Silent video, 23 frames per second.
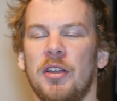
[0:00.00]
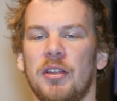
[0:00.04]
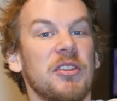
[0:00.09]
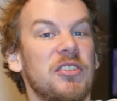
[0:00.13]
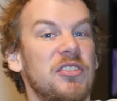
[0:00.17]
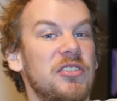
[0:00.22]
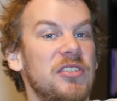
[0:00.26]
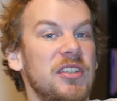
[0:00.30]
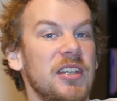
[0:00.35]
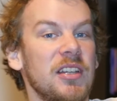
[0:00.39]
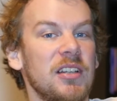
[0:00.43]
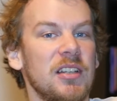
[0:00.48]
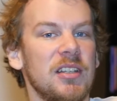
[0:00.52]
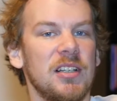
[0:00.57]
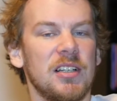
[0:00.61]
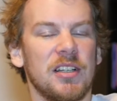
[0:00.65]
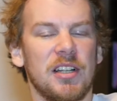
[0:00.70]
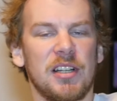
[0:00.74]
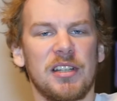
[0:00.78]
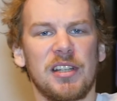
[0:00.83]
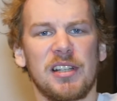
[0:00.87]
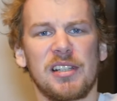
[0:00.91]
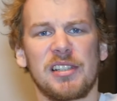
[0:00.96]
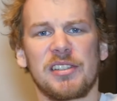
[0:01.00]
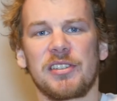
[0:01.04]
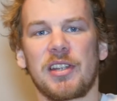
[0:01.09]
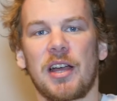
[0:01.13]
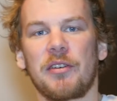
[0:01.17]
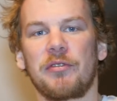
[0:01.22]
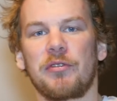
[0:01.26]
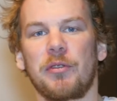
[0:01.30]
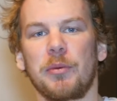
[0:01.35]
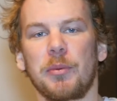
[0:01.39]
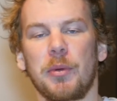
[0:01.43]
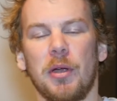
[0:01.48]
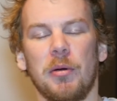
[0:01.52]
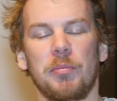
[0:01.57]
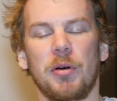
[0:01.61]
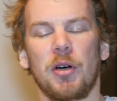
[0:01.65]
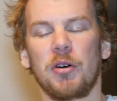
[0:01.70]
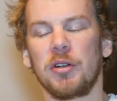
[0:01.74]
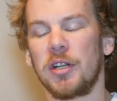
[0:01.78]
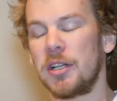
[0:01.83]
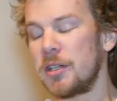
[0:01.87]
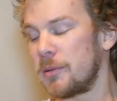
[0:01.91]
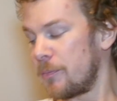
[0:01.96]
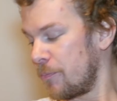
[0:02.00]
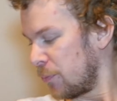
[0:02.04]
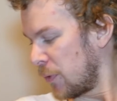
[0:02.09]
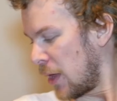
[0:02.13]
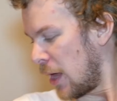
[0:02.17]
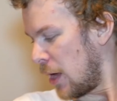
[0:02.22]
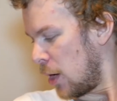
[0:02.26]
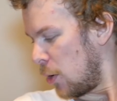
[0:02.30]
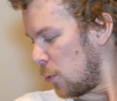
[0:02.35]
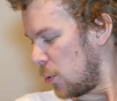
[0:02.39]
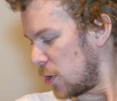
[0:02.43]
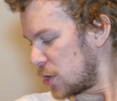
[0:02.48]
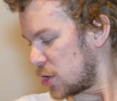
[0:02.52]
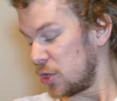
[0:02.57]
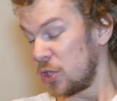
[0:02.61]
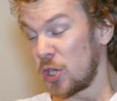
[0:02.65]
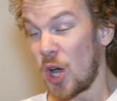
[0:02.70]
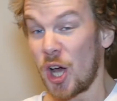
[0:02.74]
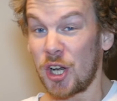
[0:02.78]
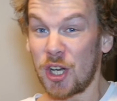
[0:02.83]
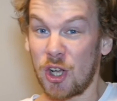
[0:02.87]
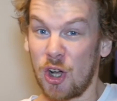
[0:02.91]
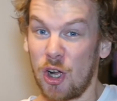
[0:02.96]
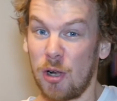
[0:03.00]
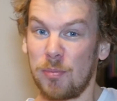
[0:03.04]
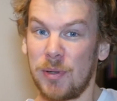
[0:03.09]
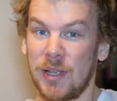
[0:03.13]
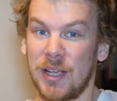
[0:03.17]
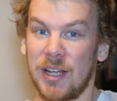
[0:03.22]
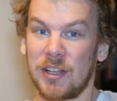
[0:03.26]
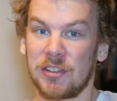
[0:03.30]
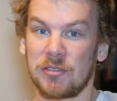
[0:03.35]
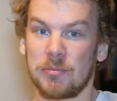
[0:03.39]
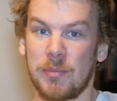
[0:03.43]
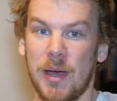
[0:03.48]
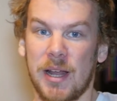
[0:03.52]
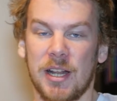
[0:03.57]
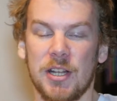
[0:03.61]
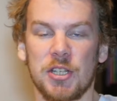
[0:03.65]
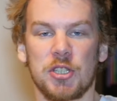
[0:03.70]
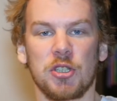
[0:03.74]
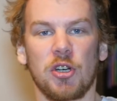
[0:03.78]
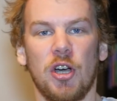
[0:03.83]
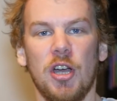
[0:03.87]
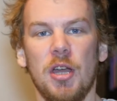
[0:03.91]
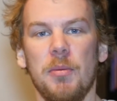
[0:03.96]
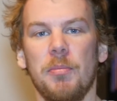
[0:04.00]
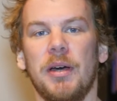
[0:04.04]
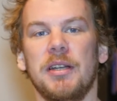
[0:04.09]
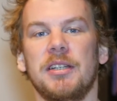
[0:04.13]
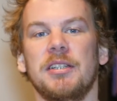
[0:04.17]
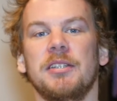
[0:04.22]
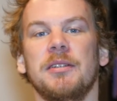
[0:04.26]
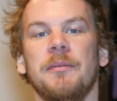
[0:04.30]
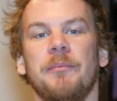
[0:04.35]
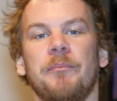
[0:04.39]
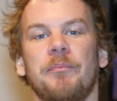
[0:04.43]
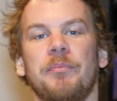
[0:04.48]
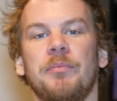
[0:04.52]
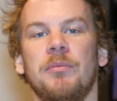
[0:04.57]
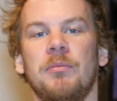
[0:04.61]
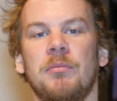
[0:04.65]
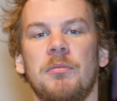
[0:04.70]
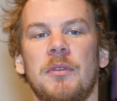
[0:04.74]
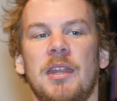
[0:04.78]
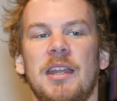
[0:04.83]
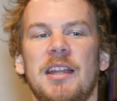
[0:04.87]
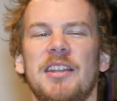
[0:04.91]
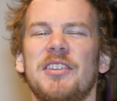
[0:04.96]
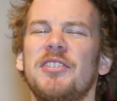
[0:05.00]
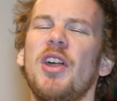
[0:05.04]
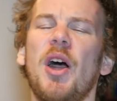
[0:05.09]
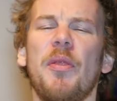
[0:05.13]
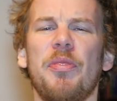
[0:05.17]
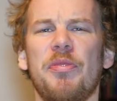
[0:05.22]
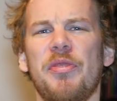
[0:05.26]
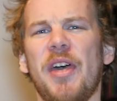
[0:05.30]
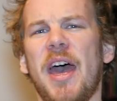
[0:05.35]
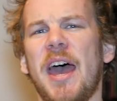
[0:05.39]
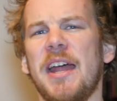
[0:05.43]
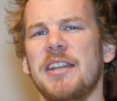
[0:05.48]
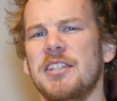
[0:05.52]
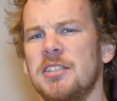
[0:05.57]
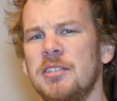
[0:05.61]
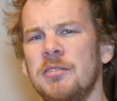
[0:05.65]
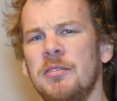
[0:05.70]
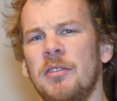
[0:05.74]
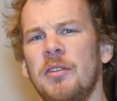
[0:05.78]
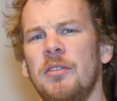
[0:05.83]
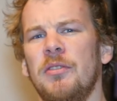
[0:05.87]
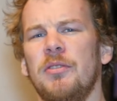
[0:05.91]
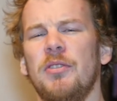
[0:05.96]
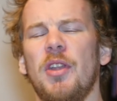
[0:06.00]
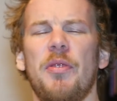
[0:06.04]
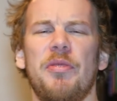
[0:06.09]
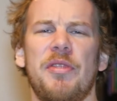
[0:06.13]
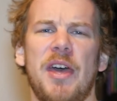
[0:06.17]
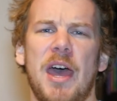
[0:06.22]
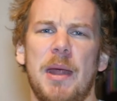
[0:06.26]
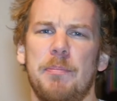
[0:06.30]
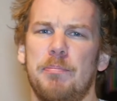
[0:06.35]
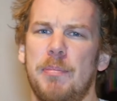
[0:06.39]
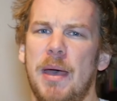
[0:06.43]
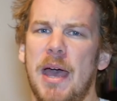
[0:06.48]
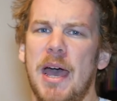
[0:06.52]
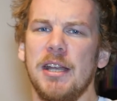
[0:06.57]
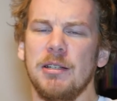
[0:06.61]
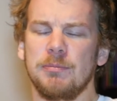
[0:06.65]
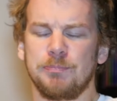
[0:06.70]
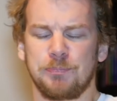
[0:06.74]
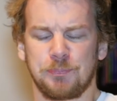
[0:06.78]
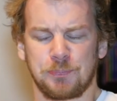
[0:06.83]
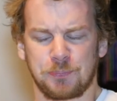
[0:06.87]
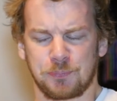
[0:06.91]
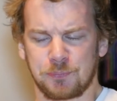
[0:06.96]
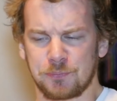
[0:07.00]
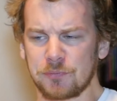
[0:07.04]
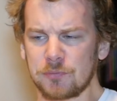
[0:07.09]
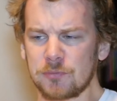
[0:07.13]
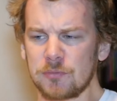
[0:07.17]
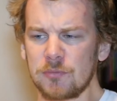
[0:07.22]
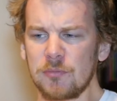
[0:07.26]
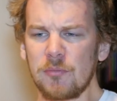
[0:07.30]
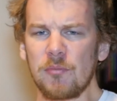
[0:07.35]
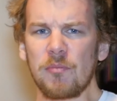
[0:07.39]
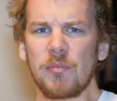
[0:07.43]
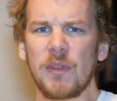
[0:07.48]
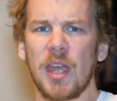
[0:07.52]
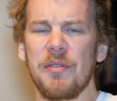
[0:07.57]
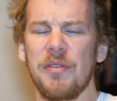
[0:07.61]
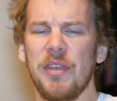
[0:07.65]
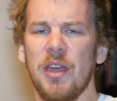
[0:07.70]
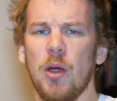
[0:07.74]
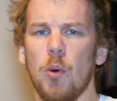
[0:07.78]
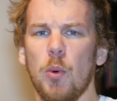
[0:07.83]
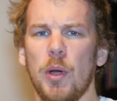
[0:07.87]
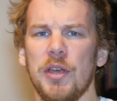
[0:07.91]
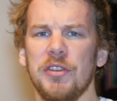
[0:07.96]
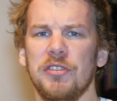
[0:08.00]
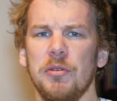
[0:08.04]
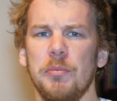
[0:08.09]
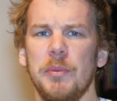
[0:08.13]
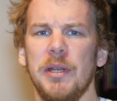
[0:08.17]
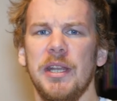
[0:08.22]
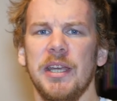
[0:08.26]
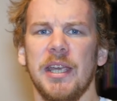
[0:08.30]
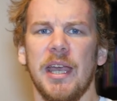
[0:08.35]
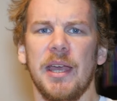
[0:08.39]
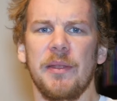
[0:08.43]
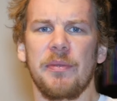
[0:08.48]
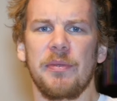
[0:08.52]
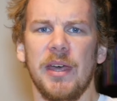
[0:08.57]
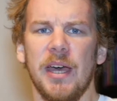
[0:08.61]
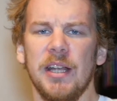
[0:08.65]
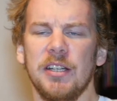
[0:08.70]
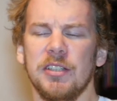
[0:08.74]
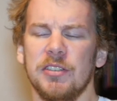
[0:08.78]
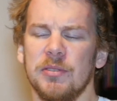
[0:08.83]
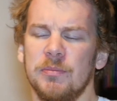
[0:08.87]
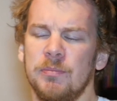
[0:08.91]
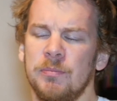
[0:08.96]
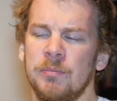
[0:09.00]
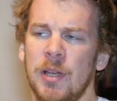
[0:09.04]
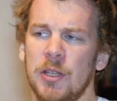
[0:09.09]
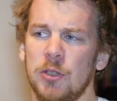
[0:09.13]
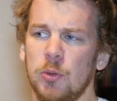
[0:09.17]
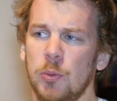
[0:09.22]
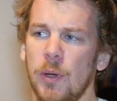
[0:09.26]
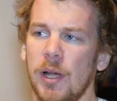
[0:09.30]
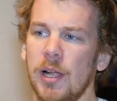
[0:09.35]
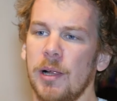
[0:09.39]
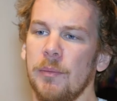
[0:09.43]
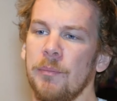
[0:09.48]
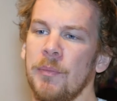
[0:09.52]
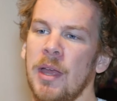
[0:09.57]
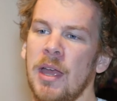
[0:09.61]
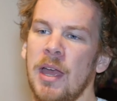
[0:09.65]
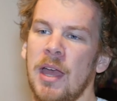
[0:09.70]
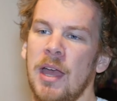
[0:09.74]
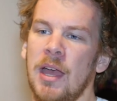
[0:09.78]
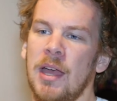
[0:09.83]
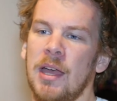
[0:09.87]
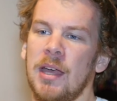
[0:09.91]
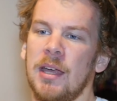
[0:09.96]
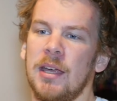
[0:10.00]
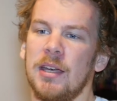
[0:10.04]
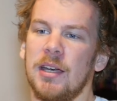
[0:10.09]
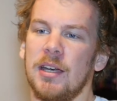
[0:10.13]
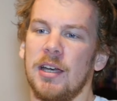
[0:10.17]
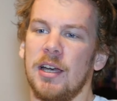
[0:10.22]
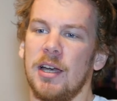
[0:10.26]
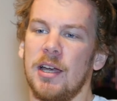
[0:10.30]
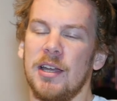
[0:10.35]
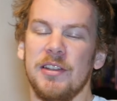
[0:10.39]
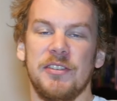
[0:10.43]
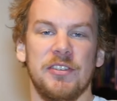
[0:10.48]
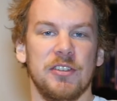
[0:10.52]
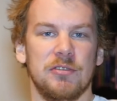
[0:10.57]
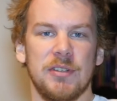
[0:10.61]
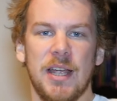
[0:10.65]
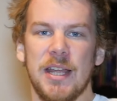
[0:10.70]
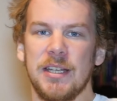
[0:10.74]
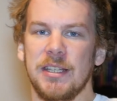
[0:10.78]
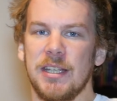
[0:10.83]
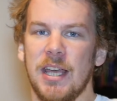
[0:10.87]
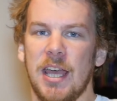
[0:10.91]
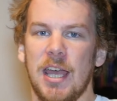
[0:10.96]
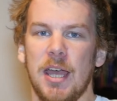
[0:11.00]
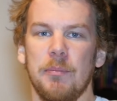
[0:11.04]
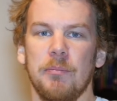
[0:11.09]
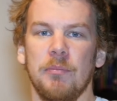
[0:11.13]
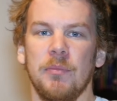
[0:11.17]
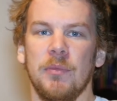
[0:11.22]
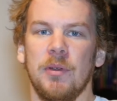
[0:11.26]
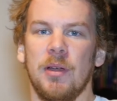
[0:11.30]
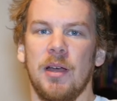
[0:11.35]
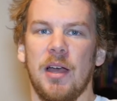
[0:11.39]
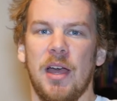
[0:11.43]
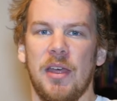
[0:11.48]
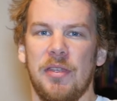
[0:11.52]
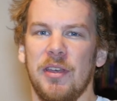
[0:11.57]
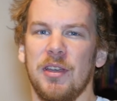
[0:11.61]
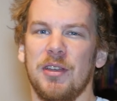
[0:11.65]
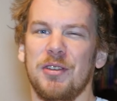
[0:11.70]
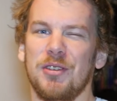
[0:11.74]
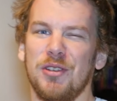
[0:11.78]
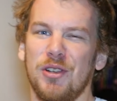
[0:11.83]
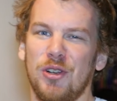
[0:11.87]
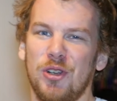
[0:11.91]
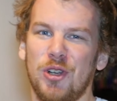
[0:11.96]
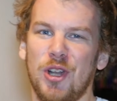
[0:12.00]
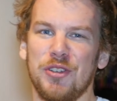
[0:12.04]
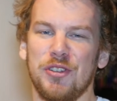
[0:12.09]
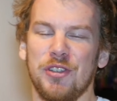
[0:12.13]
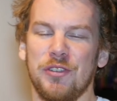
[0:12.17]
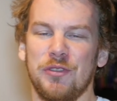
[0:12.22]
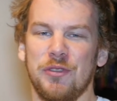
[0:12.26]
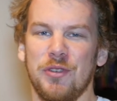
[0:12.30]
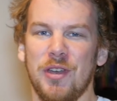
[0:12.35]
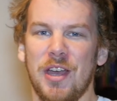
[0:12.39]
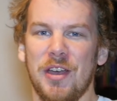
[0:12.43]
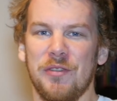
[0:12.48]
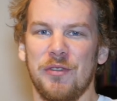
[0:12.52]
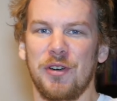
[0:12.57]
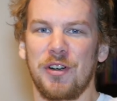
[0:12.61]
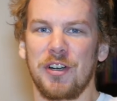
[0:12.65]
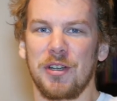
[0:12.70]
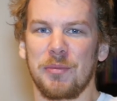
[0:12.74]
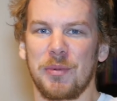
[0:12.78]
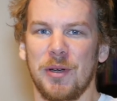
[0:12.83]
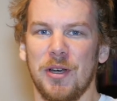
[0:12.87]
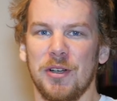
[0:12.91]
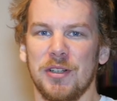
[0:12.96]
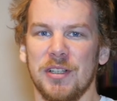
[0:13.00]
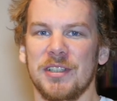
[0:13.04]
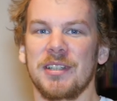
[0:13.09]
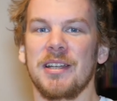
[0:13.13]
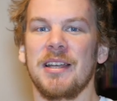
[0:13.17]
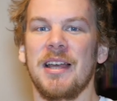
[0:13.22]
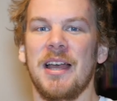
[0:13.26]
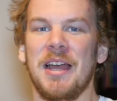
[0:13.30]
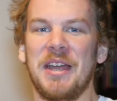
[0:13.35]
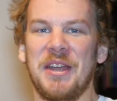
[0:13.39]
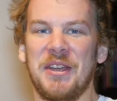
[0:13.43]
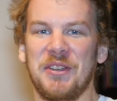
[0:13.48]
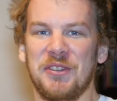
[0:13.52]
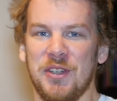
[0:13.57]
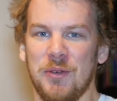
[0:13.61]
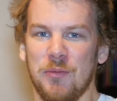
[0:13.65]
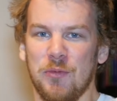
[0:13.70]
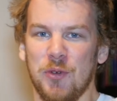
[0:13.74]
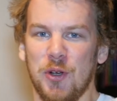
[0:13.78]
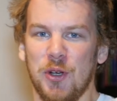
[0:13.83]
steal a little stuff from your opponent, which not all players might enjoy, but it's not that bad. And there are ways to mitigate that as well. It's a great game. I think lots of you have heard about it. Seven